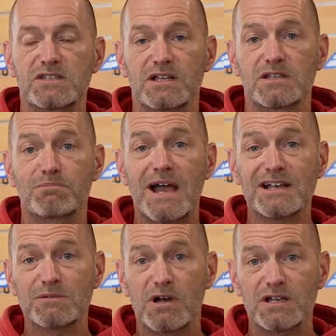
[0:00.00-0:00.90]
So these
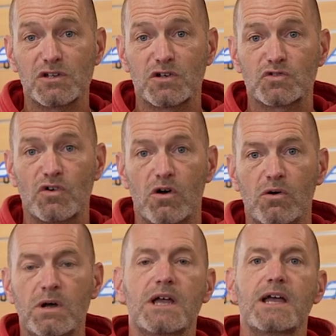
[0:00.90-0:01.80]
maximize the
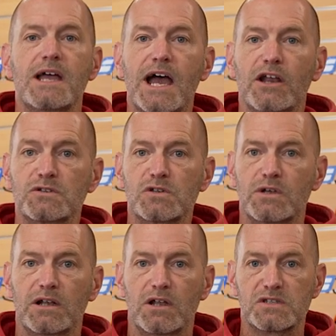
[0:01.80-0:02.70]
control and I also
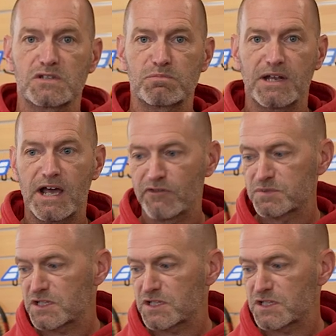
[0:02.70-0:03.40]
get lots of spin out of them.